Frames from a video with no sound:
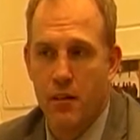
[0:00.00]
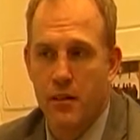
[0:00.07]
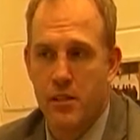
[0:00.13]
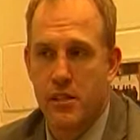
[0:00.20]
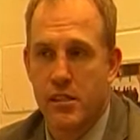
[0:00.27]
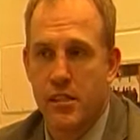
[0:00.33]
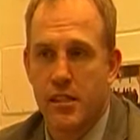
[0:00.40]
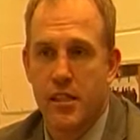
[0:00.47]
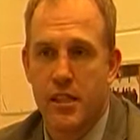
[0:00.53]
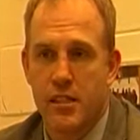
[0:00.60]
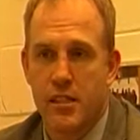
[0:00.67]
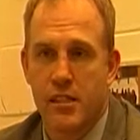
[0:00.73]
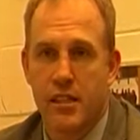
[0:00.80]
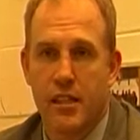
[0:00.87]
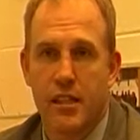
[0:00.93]
obviously
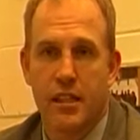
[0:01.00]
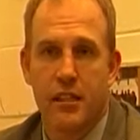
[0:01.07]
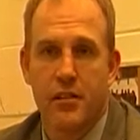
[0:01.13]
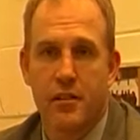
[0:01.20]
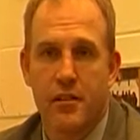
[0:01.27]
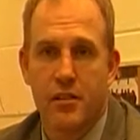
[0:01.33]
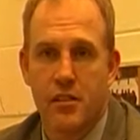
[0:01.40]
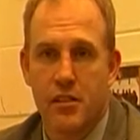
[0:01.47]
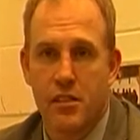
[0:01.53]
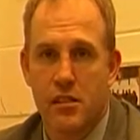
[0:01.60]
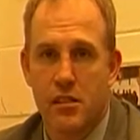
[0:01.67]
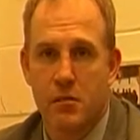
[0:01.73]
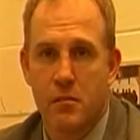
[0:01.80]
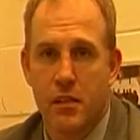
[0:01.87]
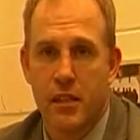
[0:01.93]
has to get into our
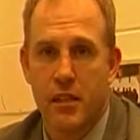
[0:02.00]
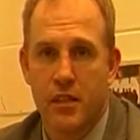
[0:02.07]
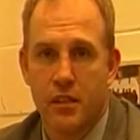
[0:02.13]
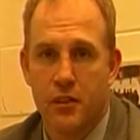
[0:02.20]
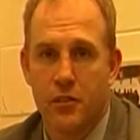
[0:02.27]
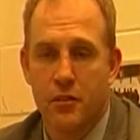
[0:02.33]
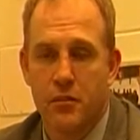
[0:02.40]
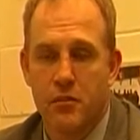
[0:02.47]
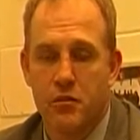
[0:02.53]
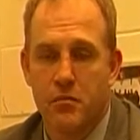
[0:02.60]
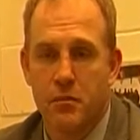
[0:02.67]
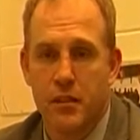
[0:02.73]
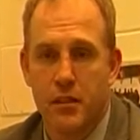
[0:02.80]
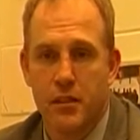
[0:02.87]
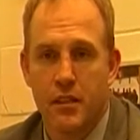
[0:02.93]
system, get in the
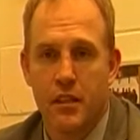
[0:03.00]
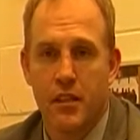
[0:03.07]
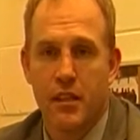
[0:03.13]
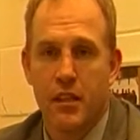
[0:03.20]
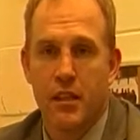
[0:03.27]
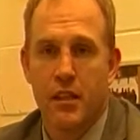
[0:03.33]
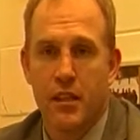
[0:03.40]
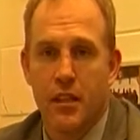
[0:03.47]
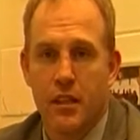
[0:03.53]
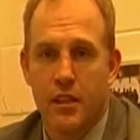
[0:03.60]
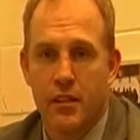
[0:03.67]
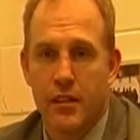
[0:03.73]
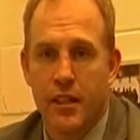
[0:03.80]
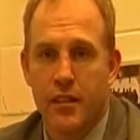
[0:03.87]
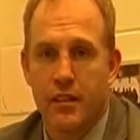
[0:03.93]
groove. But
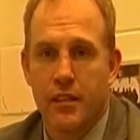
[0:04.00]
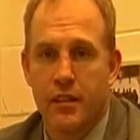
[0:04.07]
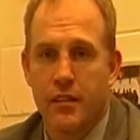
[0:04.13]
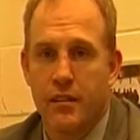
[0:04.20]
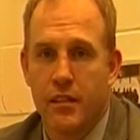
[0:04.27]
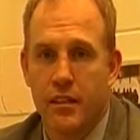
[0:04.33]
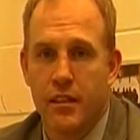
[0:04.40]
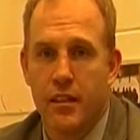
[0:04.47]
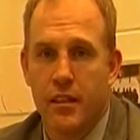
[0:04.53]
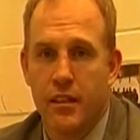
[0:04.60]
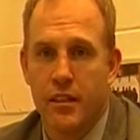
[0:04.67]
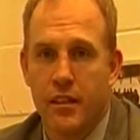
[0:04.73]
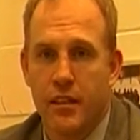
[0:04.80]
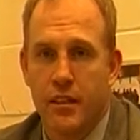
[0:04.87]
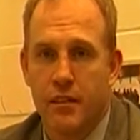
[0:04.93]
he'll get there.
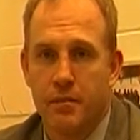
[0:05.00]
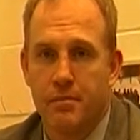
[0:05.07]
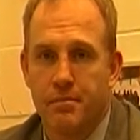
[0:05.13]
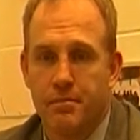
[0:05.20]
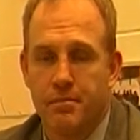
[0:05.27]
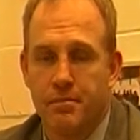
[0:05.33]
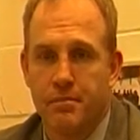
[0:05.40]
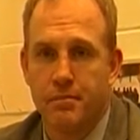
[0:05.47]
I like him.